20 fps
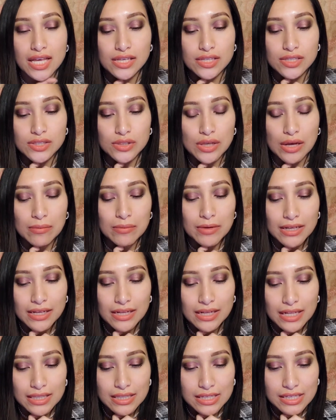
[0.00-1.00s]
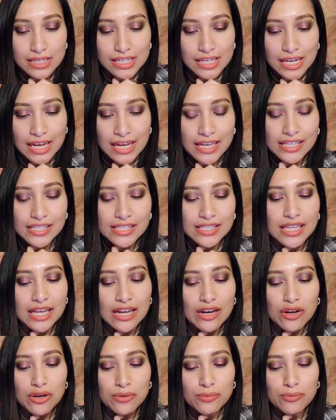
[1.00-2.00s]
So I'm looking at the shades. They
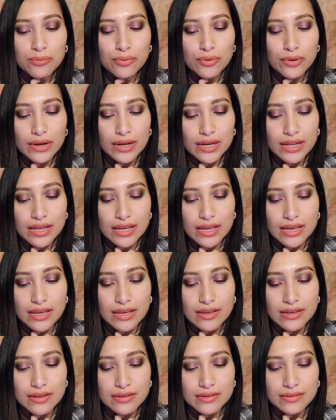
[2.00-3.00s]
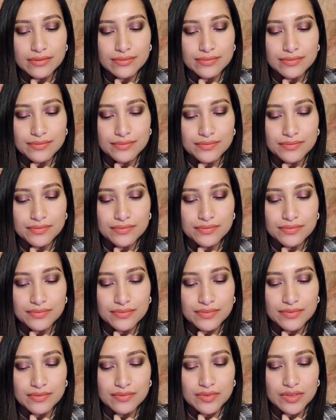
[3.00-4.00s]
look pretty.
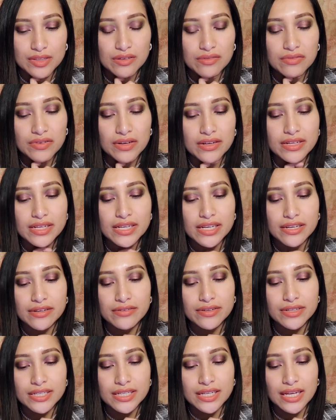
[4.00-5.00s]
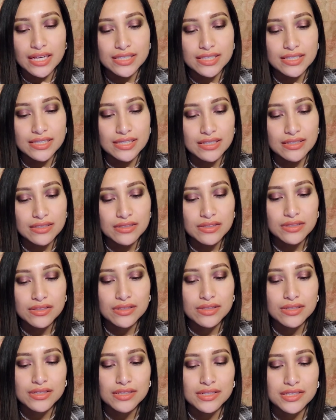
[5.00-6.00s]
Look very
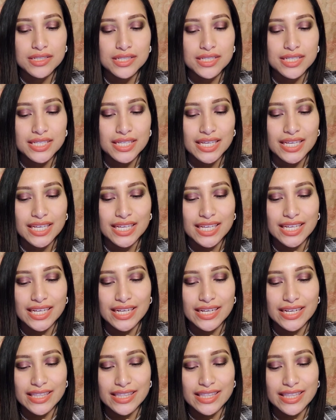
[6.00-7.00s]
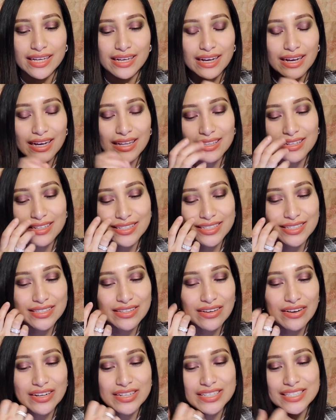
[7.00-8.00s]
iridescent. The colors
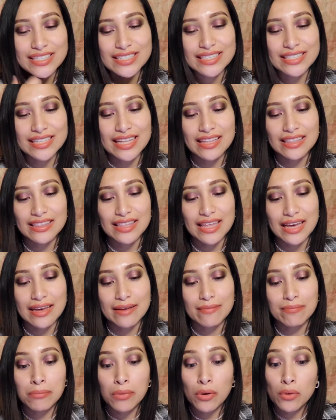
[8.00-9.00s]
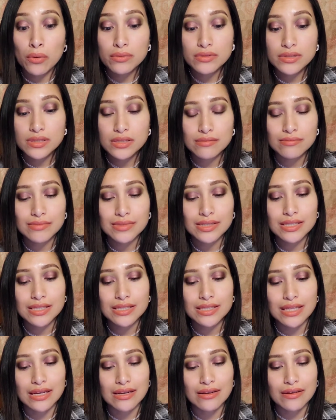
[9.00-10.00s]
are just not that bold to me.
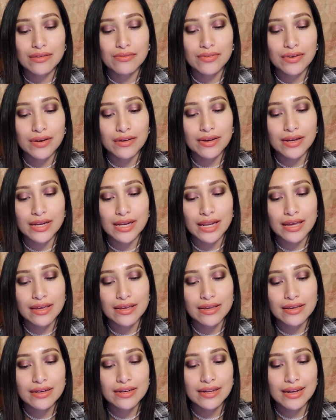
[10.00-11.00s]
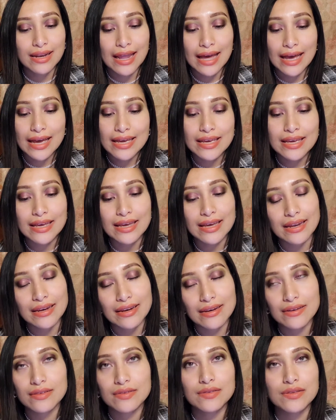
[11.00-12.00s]
They look very like light and,
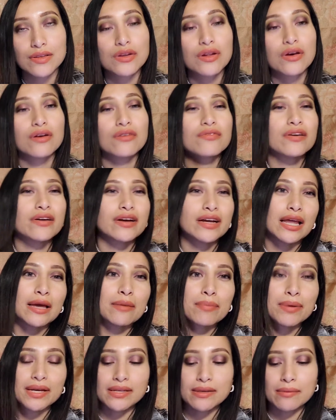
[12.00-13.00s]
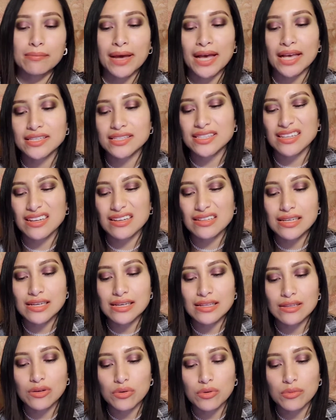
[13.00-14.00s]
you know, very like pastel-y
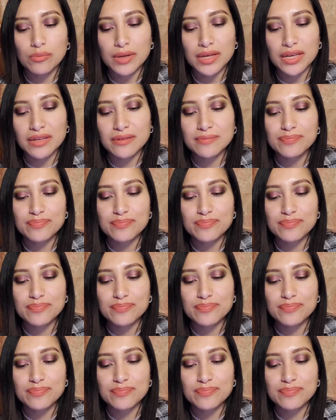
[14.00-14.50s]
a little bit.